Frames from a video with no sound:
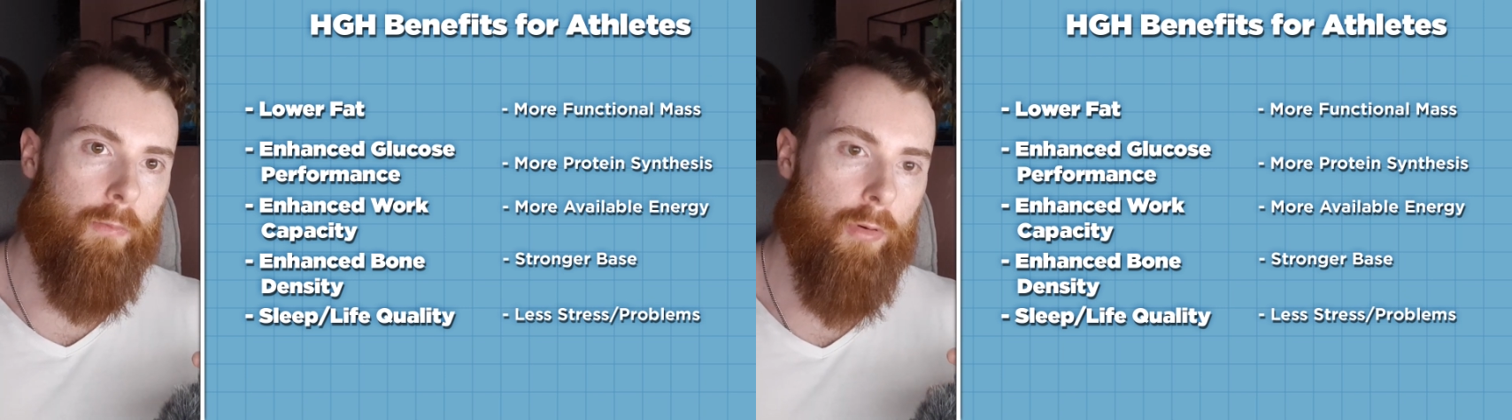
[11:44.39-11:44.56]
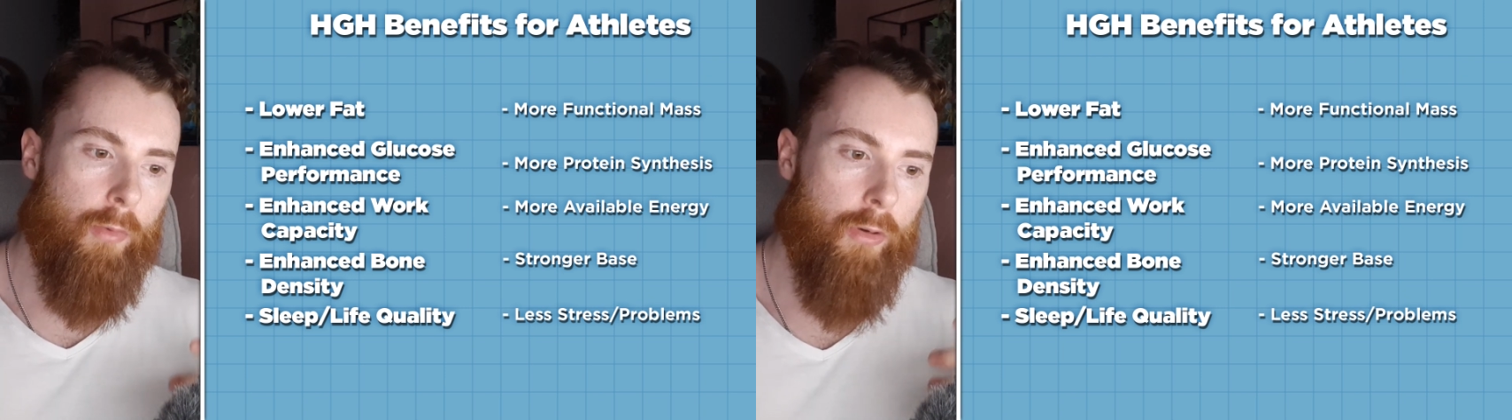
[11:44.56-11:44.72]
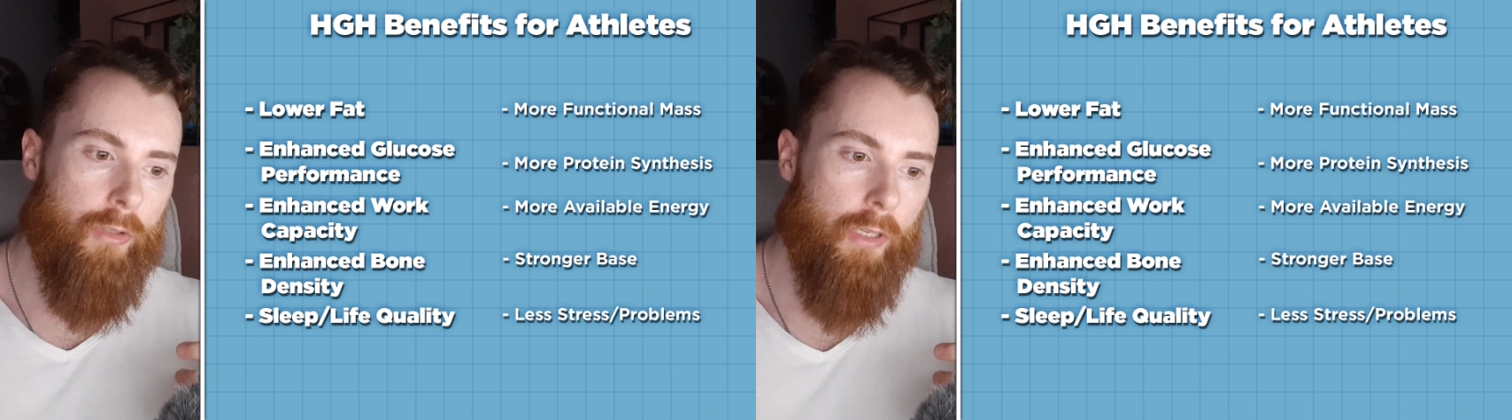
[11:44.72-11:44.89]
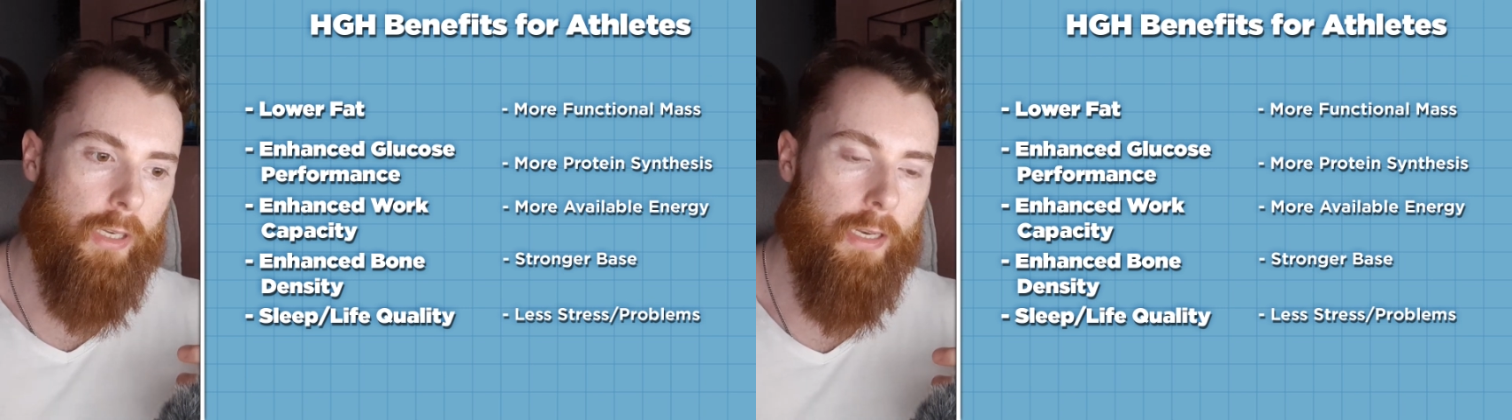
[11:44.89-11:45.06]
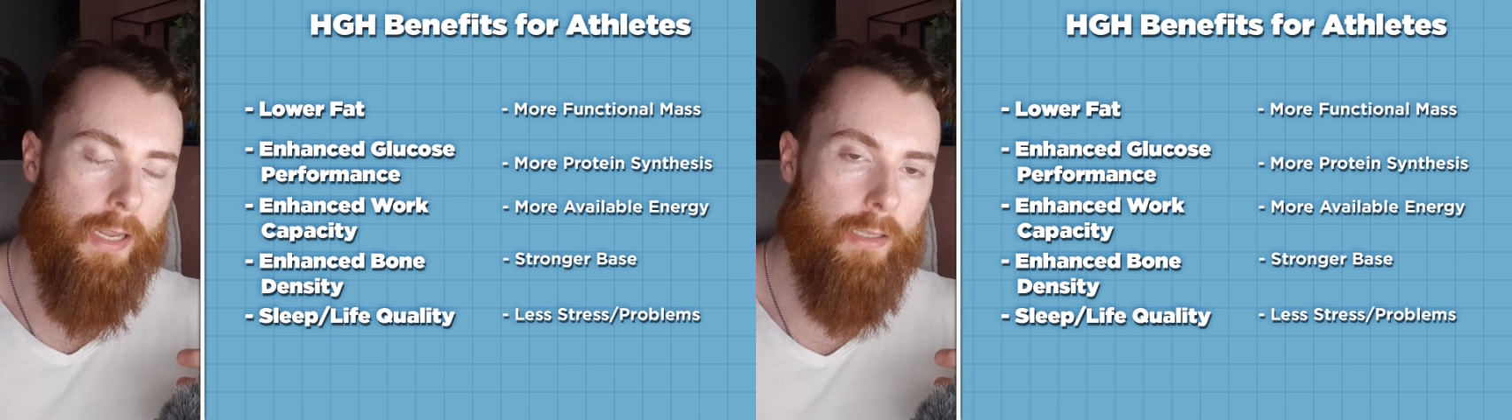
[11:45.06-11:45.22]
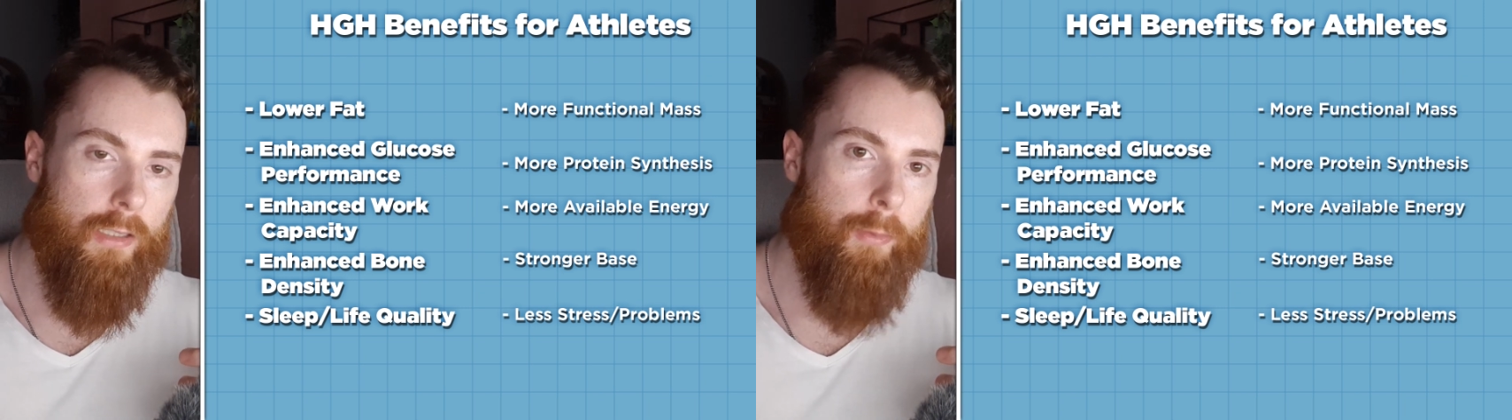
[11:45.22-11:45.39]
promoting
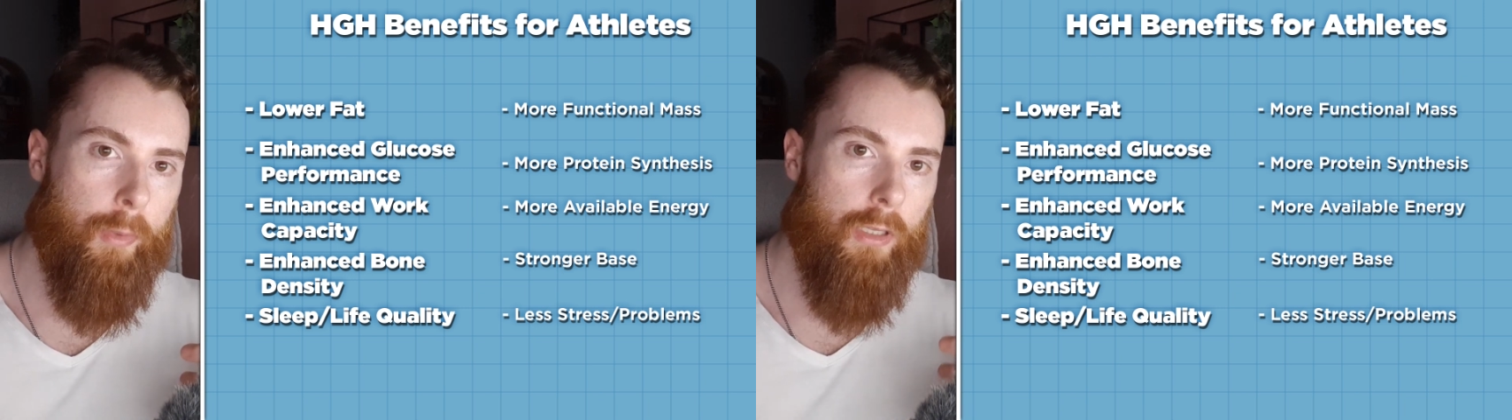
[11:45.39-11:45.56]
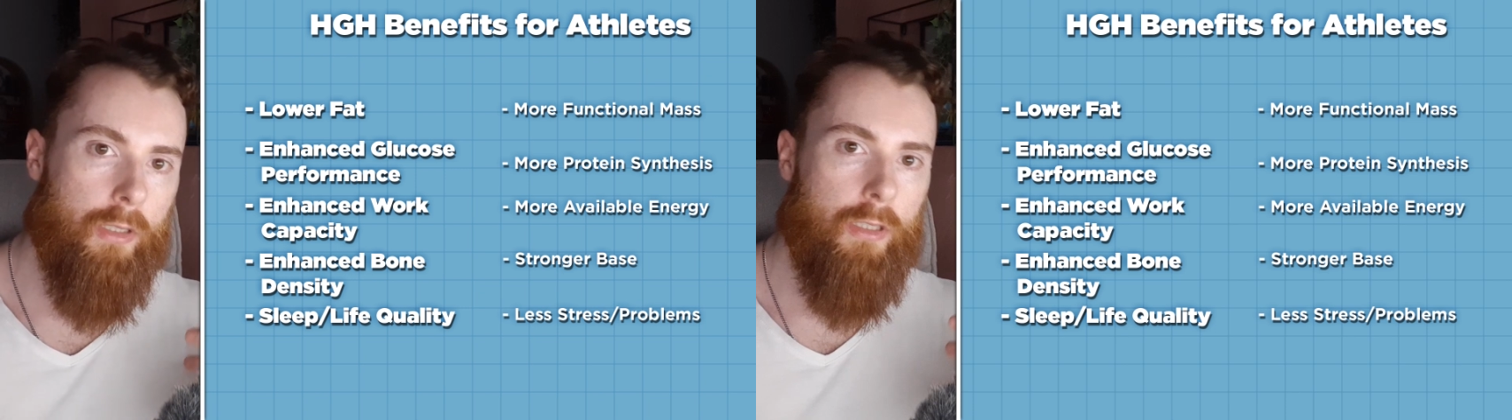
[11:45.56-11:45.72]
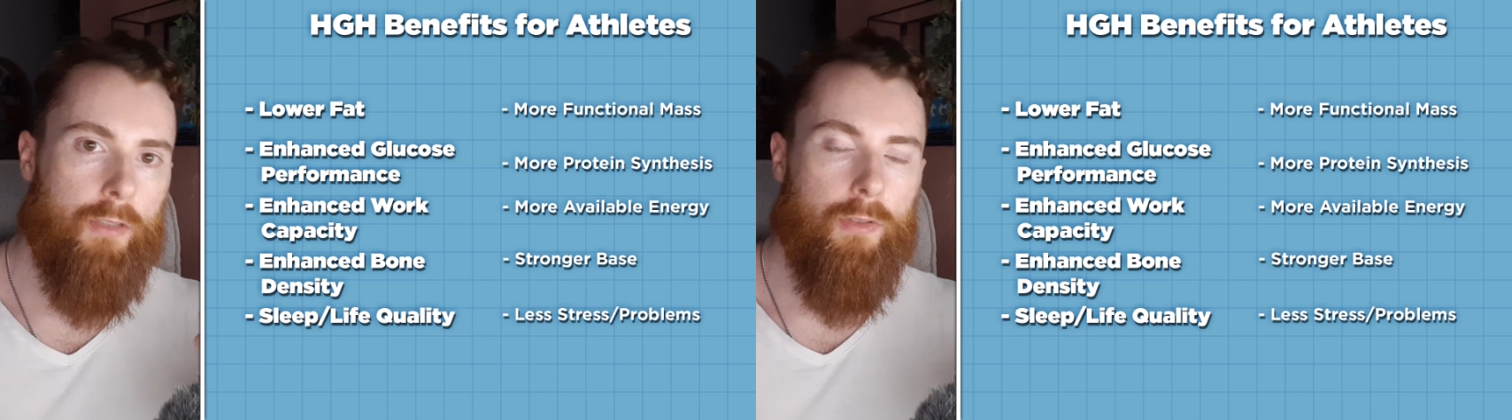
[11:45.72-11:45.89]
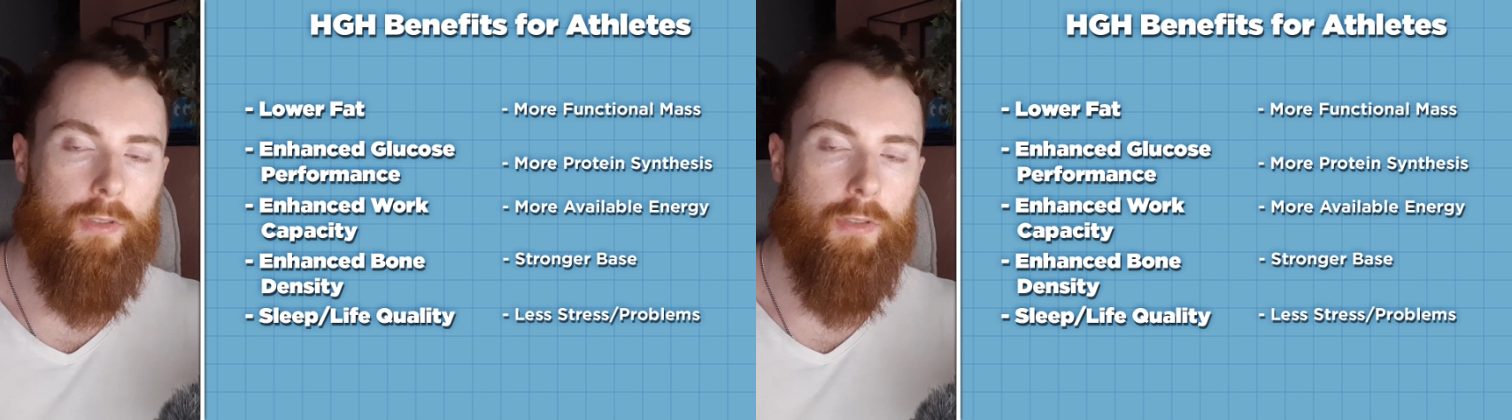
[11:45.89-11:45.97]
enhanced abilities